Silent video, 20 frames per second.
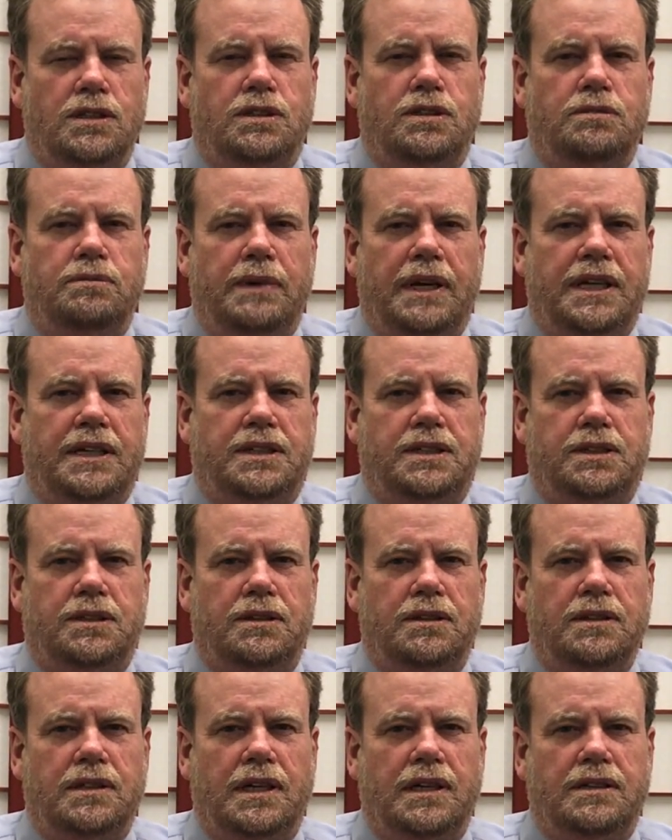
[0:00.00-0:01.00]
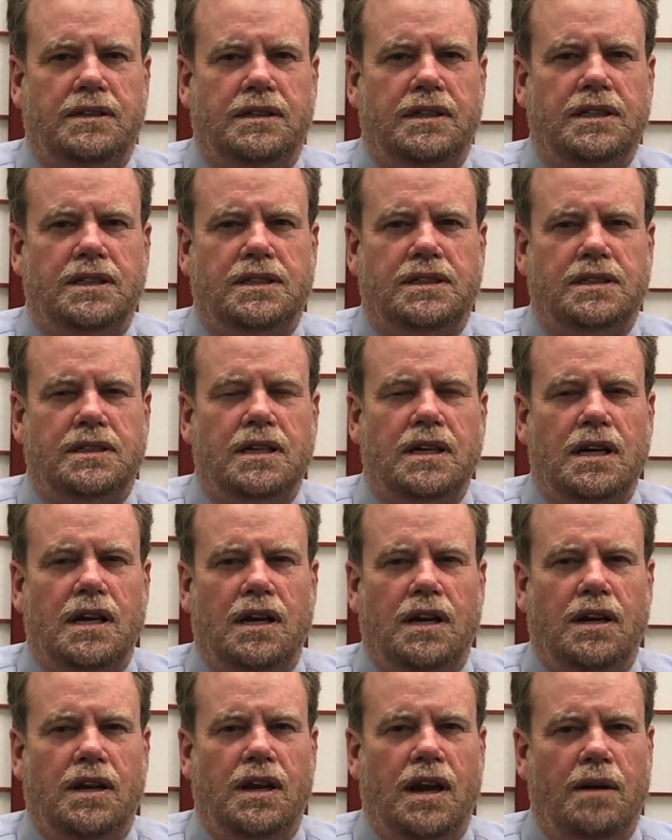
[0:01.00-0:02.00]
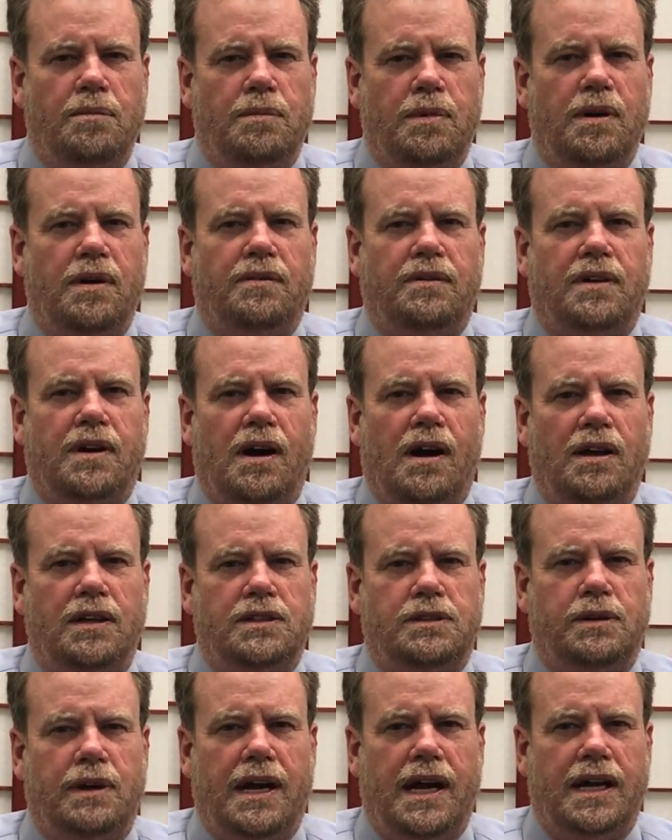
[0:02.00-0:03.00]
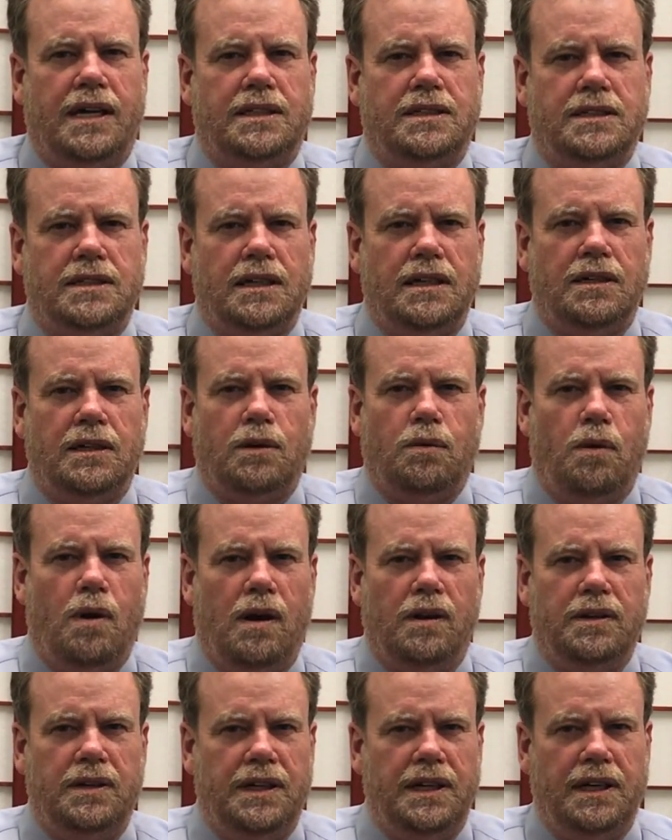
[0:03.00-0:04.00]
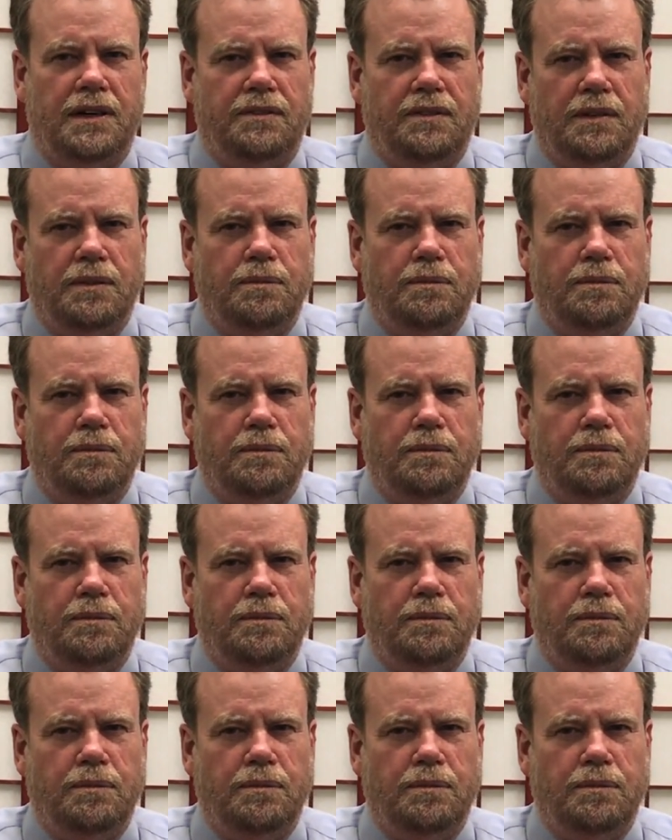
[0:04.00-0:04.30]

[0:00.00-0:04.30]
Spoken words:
to make sure that this number of contracts and the quality of